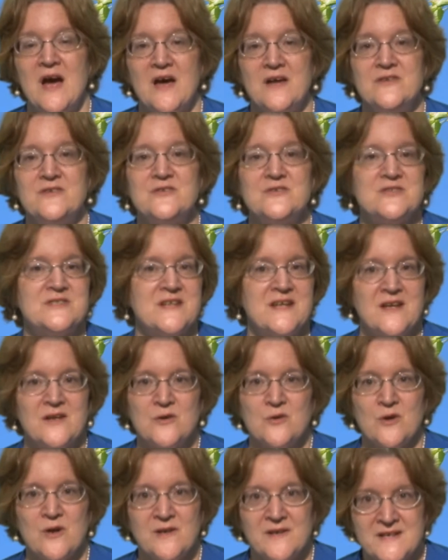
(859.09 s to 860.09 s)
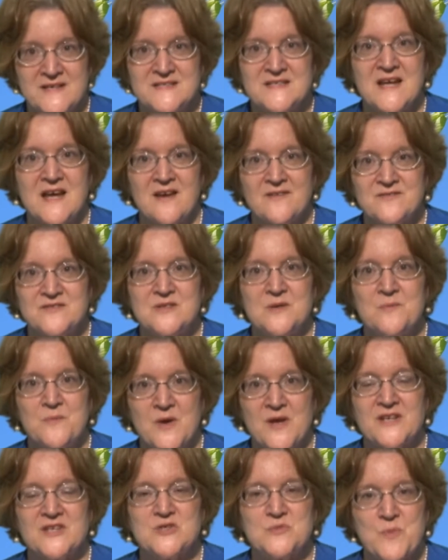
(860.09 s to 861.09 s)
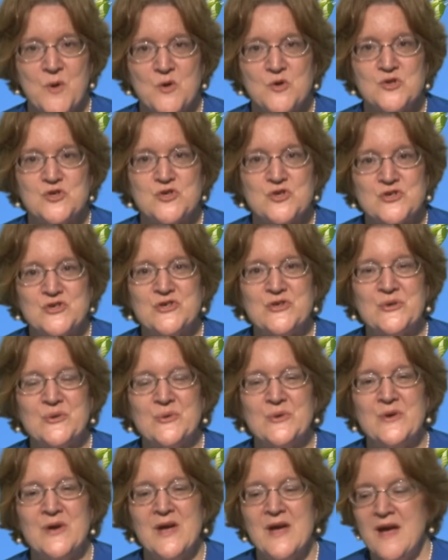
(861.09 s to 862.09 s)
understand or at least have some exposure to.